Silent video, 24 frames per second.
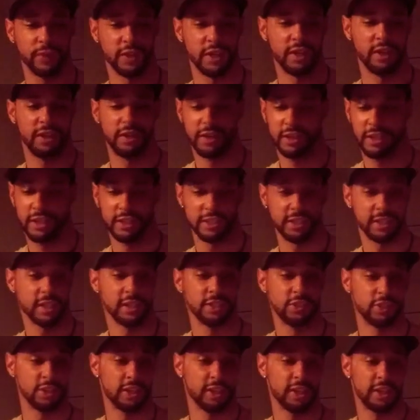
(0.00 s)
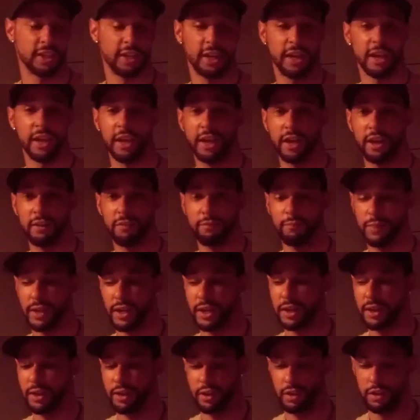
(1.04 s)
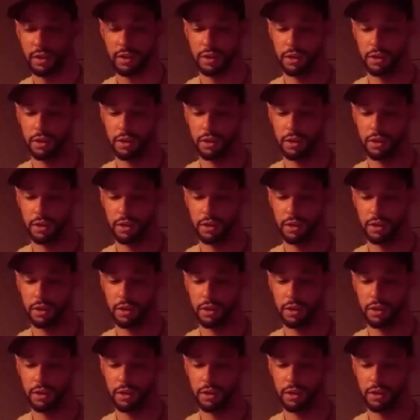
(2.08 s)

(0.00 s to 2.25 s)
Uh, as I said, I have my